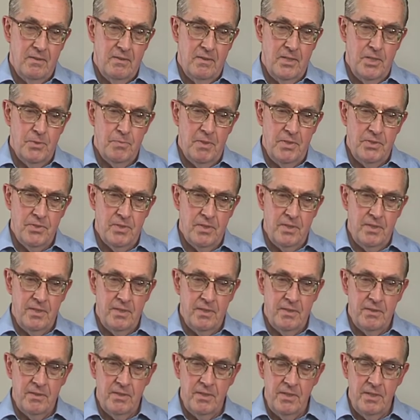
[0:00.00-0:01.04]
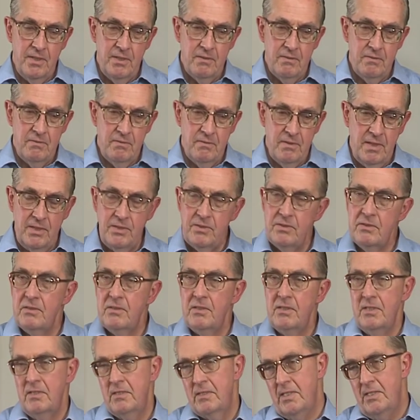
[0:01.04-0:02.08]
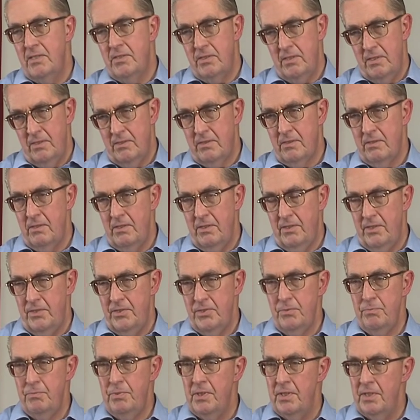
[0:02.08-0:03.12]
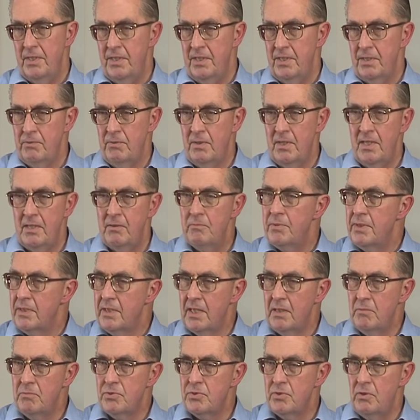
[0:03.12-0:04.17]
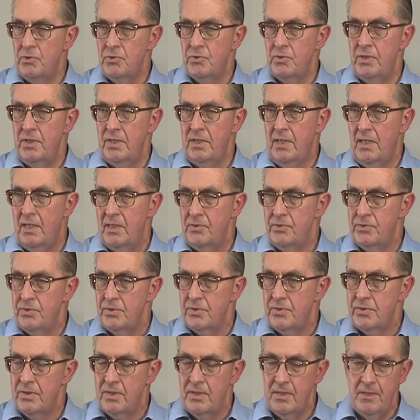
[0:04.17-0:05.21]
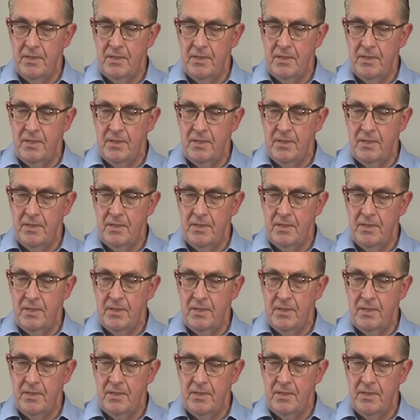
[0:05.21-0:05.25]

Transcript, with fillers: especially in the 1930s period when I became socially conscious.